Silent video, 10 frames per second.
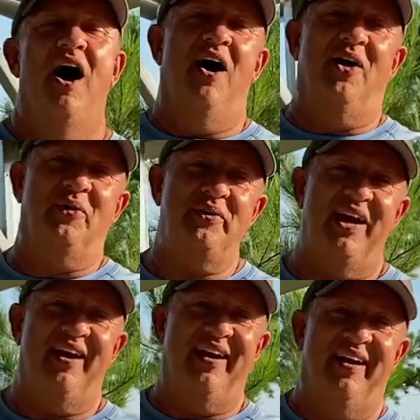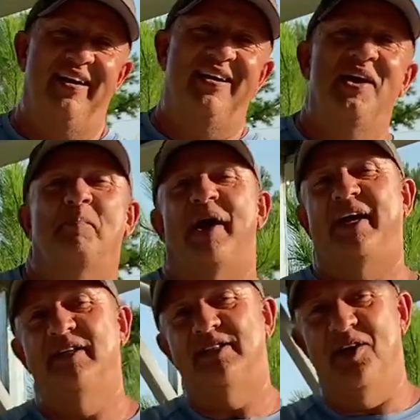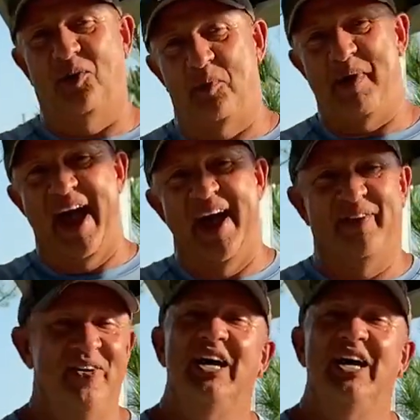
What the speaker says: Oh yeah, making a solar panel.